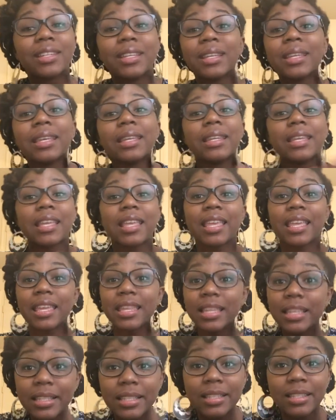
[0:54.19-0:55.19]
Didn't get
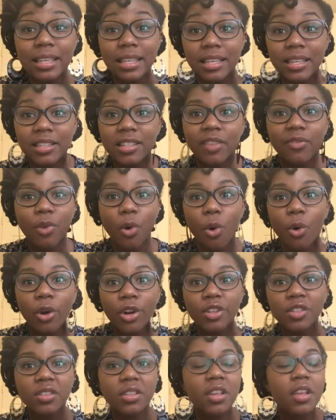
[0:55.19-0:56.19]
any C's, of
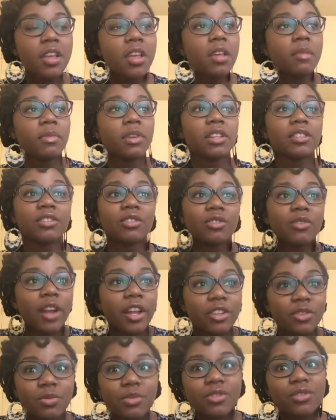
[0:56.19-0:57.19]
course, because in
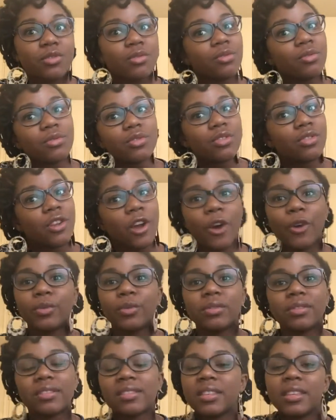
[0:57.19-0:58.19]
graduate school,
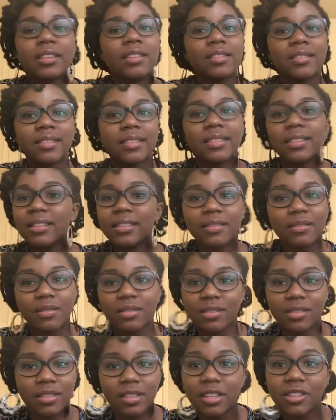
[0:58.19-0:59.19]

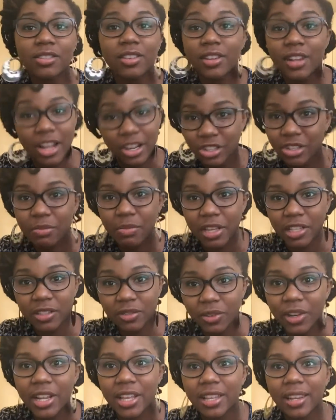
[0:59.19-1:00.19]
C's are not your
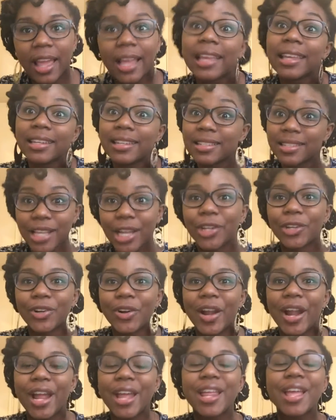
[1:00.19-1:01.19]
best friend like it is
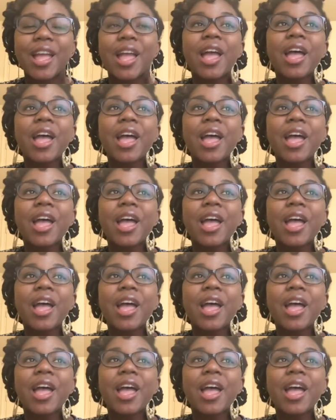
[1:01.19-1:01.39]
undergrad.